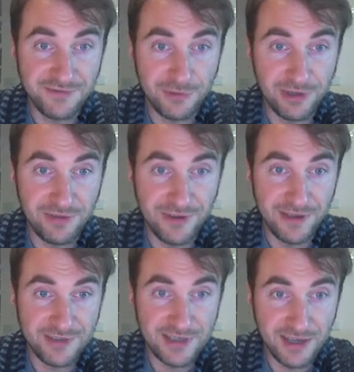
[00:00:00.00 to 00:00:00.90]

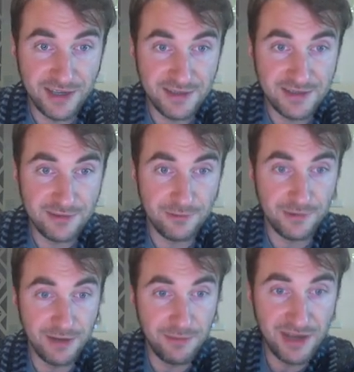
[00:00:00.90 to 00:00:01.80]
45 seconds,
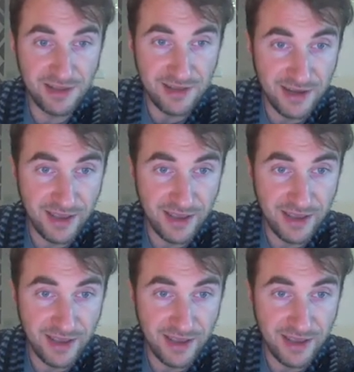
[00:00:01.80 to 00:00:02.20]
1.5 minutes.